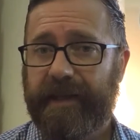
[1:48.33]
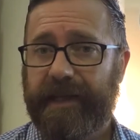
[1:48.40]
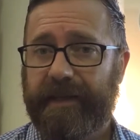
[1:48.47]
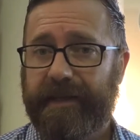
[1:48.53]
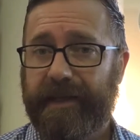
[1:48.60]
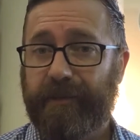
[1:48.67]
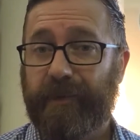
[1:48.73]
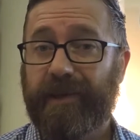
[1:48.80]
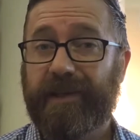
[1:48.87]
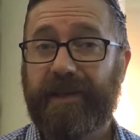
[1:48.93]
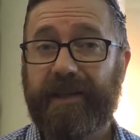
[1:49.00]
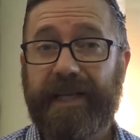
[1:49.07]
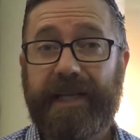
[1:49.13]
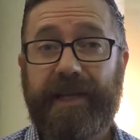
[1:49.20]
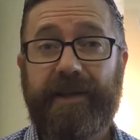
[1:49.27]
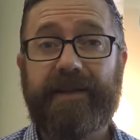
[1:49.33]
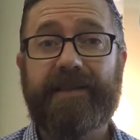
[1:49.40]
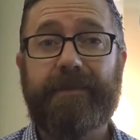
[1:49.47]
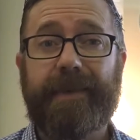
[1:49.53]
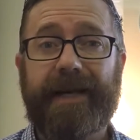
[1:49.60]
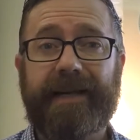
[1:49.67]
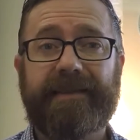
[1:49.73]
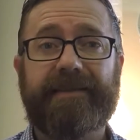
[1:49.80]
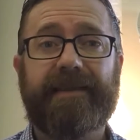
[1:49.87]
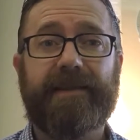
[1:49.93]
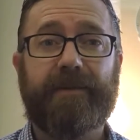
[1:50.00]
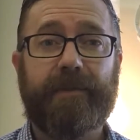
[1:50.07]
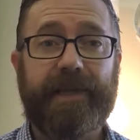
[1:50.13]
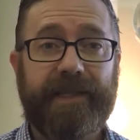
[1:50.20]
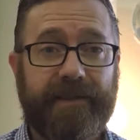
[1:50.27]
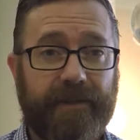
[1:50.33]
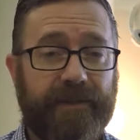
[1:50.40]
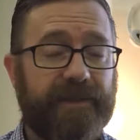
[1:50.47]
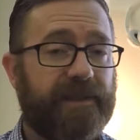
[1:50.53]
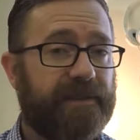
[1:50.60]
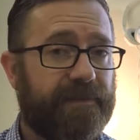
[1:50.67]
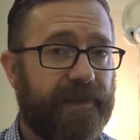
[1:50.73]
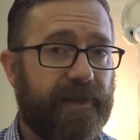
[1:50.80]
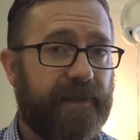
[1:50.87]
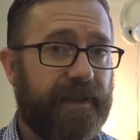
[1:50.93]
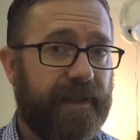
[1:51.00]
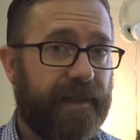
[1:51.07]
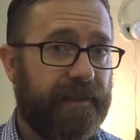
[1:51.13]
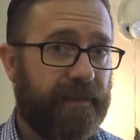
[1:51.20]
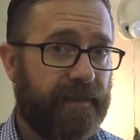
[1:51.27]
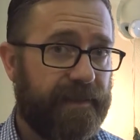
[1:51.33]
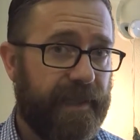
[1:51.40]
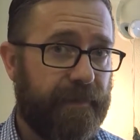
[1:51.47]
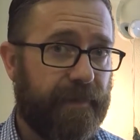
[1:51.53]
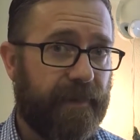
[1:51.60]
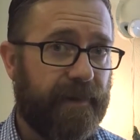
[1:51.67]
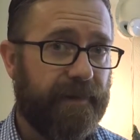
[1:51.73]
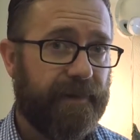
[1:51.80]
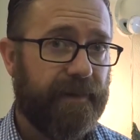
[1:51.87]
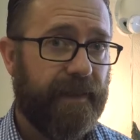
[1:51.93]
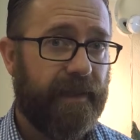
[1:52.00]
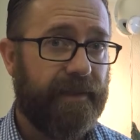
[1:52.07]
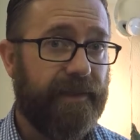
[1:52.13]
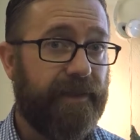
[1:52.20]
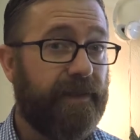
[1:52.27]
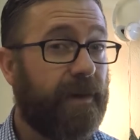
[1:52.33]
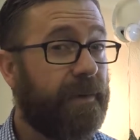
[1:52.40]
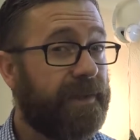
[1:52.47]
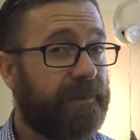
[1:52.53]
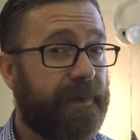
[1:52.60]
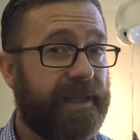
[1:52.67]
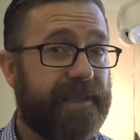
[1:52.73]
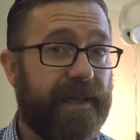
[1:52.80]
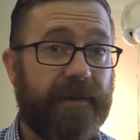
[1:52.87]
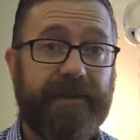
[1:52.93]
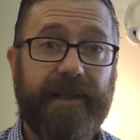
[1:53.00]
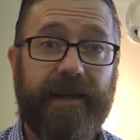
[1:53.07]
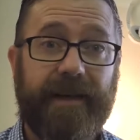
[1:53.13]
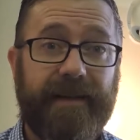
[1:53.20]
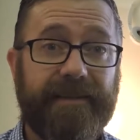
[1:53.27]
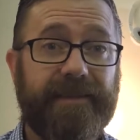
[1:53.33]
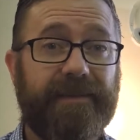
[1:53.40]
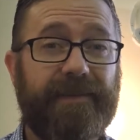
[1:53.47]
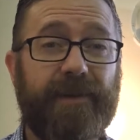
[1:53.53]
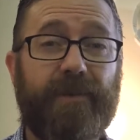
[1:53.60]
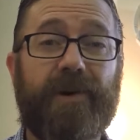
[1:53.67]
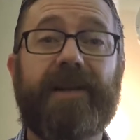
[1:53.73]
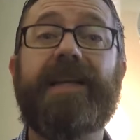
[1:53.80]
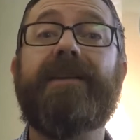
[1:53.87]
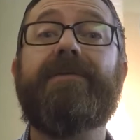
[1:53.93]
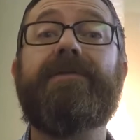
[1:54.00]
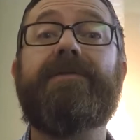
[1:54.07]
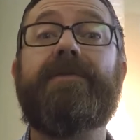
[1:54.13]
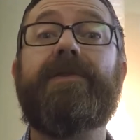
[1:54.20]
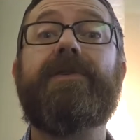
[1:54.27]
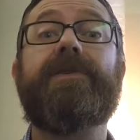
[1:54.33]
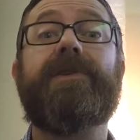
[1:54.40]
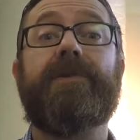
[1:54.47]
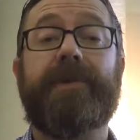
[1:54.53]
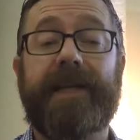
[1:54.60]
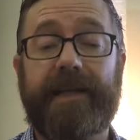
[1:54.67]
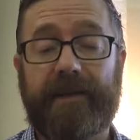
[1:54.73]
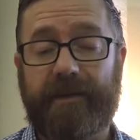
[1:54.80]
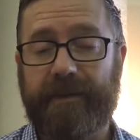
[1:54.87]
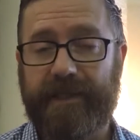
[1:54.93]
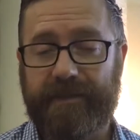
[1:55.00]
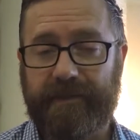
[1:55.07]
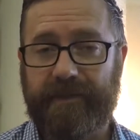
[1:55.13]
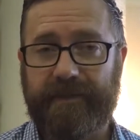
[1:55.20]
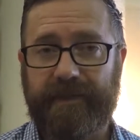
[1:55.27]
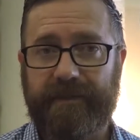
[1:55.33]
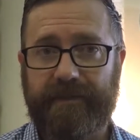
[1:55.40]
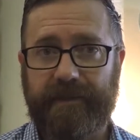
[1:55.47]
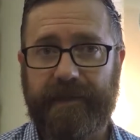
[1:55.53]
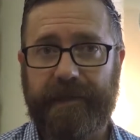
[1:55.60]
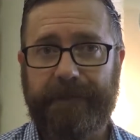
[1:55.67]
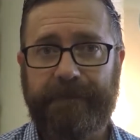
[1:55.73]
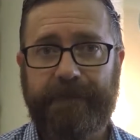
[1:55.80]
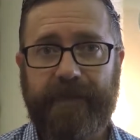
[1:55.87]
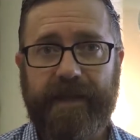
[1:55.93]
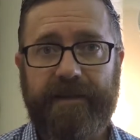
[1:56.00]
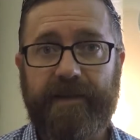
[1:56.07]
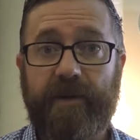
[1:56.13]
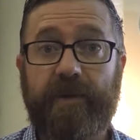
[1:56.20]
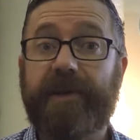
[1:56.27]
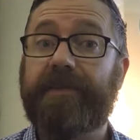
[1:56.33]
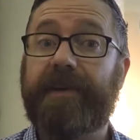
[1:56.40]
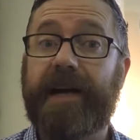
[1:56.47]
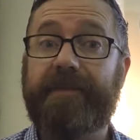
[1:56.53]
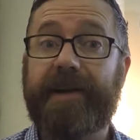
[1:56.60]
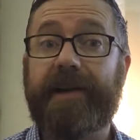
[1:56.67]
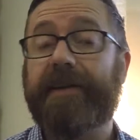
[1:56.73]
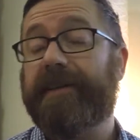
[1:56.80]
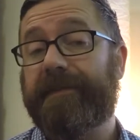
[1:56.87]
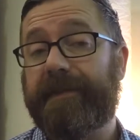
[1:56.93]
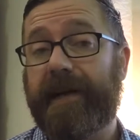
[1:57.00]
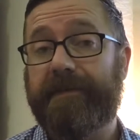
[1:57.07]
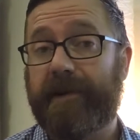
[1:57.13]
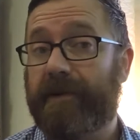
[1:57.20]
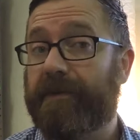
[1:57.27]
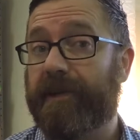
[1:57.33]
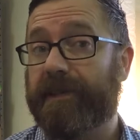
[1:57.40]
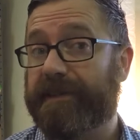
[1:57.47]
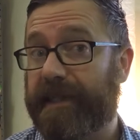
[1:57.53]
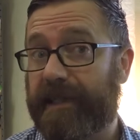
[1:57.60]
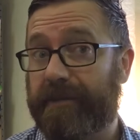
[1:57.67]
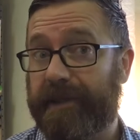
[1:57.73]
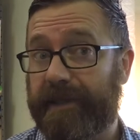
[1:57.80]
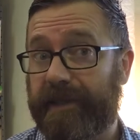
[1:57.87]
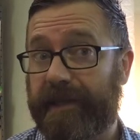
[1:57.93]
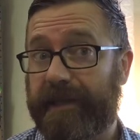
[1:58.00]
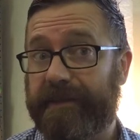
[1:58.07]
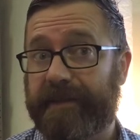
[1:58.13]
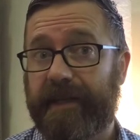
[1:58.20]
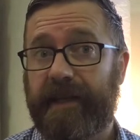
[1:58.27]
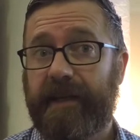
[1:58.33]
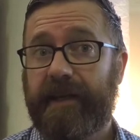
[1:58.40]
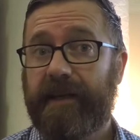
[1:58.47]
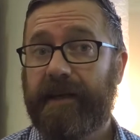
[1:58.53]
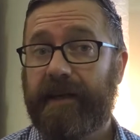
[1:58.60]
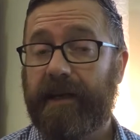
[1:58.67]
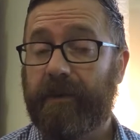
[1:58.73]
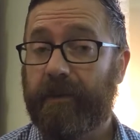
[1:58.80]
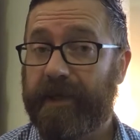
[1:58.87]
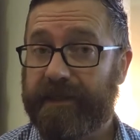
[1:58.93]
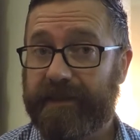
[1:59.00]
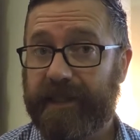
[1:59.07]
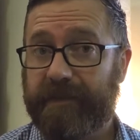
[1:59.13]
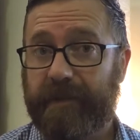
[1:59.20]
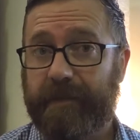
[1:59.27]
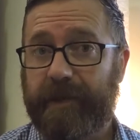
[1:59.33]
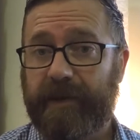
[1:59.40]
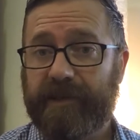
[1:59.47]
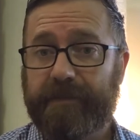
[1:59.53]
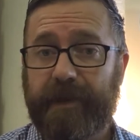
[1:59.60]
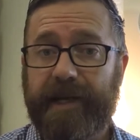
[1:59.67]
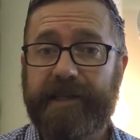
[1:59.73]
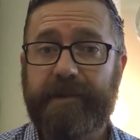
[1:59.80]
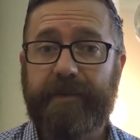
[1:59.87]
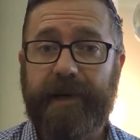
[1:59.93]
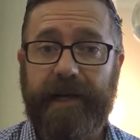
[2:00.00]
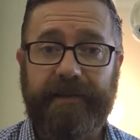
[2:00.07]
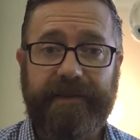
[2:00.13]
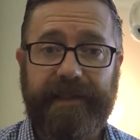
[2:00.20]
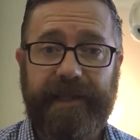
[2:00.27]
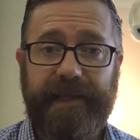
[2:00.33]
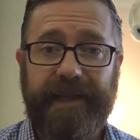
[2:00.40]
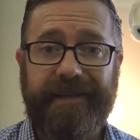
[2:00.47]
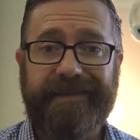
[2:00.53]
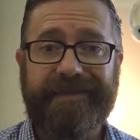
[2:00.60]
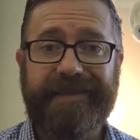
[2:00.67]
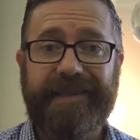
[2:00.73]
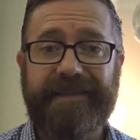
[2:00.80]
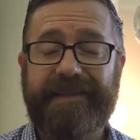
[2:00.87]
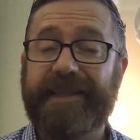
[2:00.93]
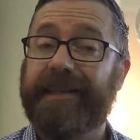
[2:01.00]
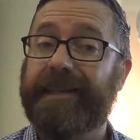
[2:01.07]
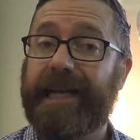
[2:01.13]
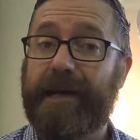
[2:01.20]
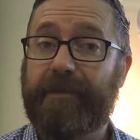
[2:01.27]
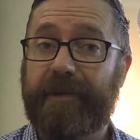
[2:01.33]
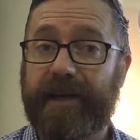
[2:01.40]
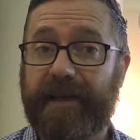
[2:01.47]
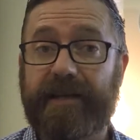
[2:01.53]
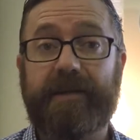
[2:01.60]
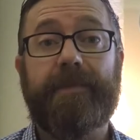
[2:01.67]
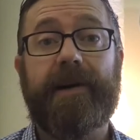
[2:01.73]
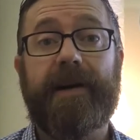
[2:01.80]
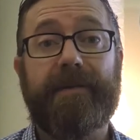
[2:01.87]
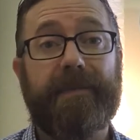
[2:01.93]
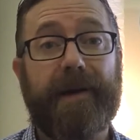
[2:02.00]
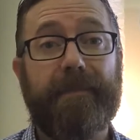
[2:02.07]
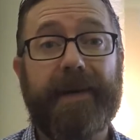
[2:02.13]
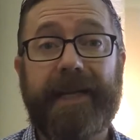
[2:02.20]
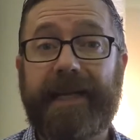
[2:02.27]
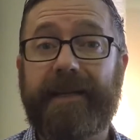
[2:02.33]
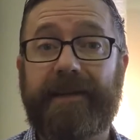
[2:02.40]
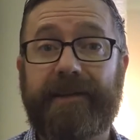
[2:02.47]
and then we're going to link you to some excellent resources for you to dig a little deeper. And you can always reach out to us if you want even further reading or resources, okay? So the five overexcitabilities, originally proposed by Dabrowski and since elaborated upon by many